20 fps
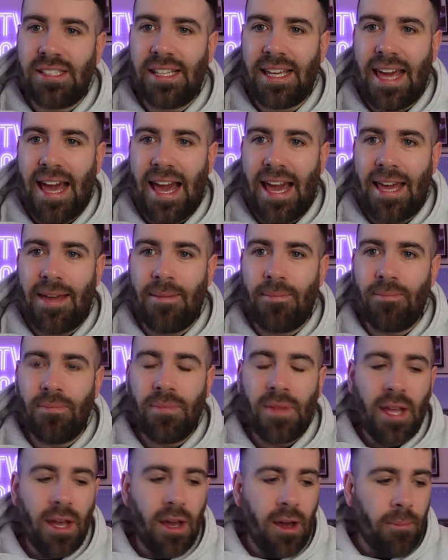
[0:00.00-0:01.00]
game,
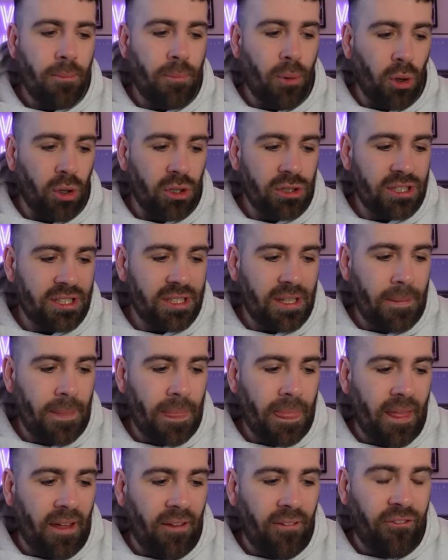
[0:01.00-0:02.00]
but
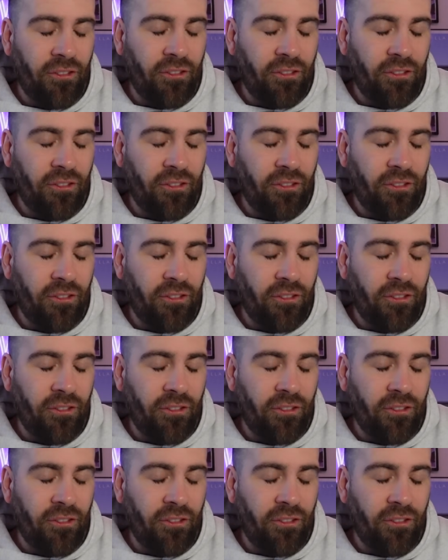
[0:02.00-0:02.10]
for